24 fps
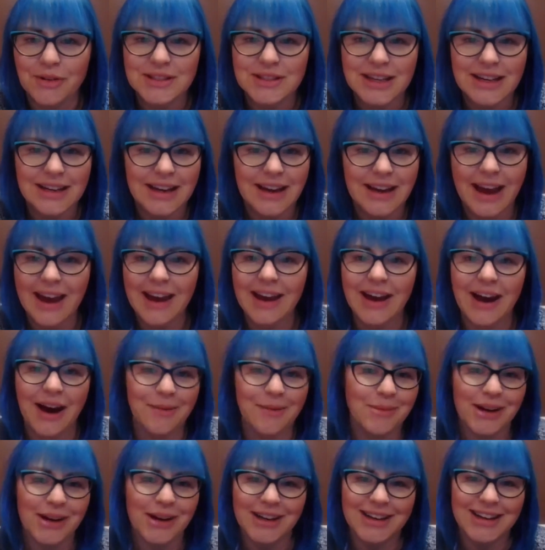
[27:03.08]
always like, hey,
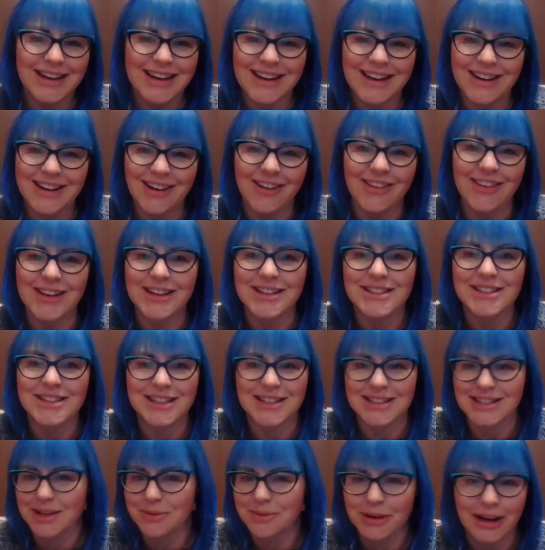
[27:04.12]
I'm not going to eat all this.
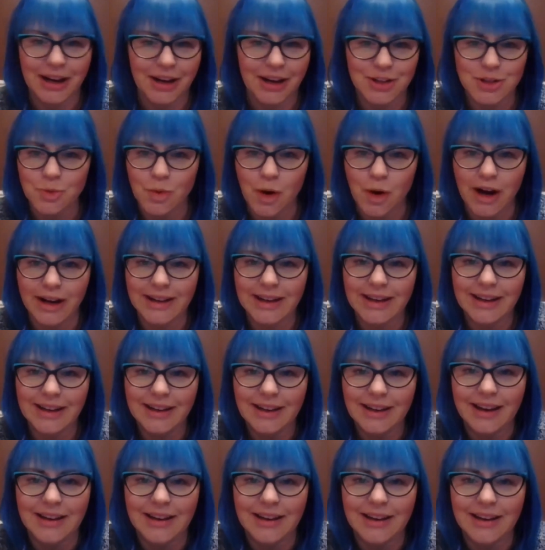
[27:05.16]
Does someone else want it?
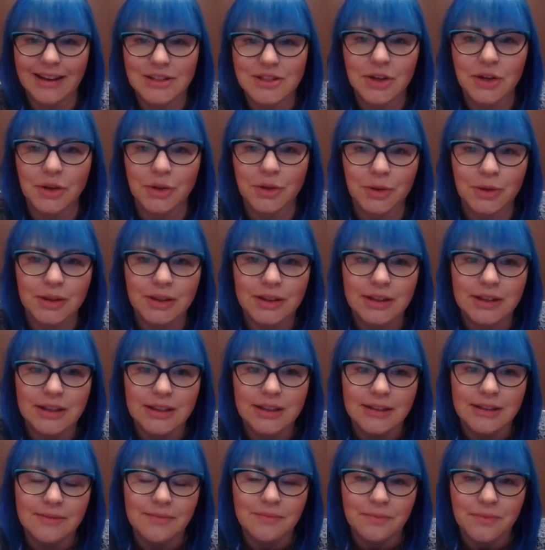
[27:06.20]
And so
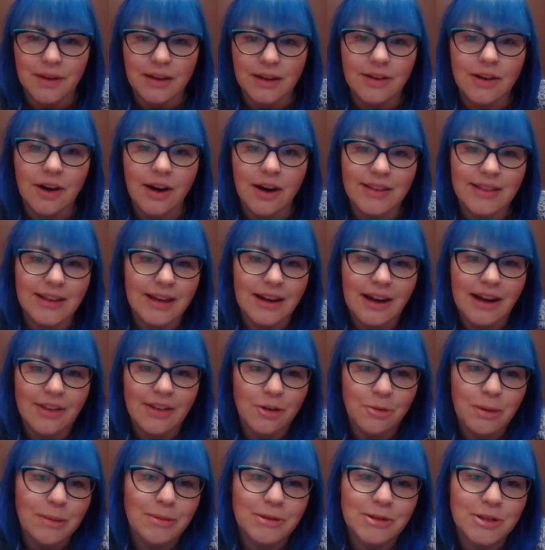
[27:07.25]
not that other
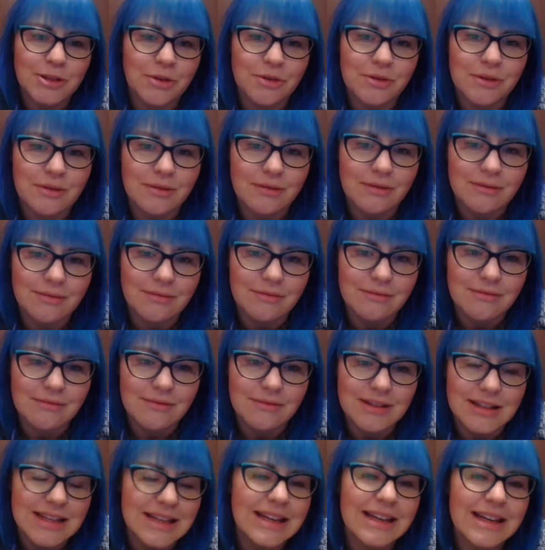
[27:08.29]
people don't
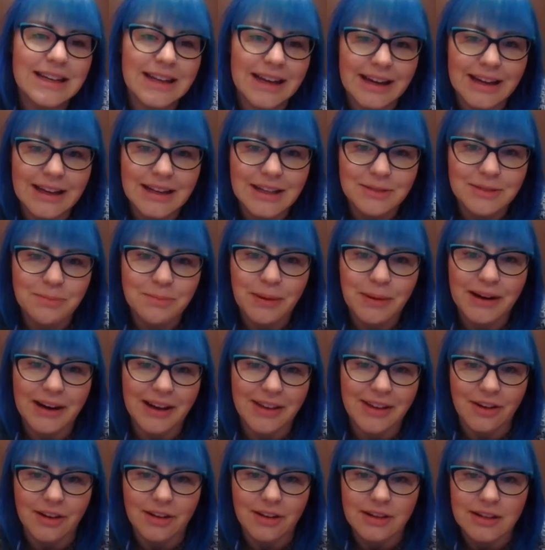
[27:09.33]
need it, but I
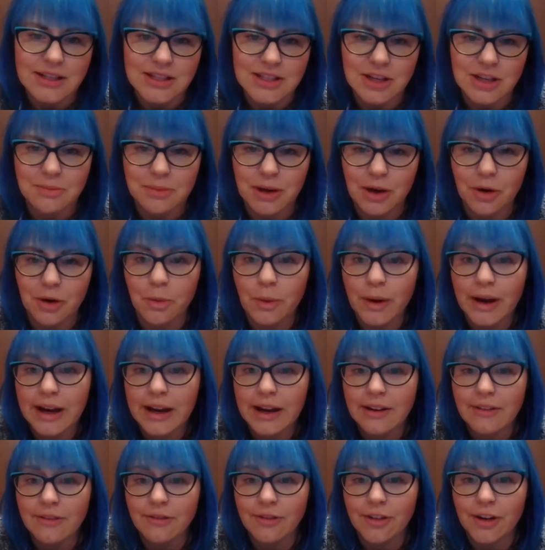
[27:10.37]
thought this could be a
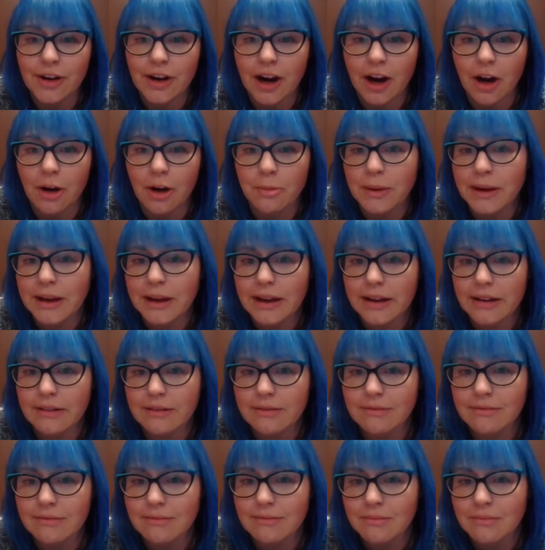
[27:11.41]
way for helping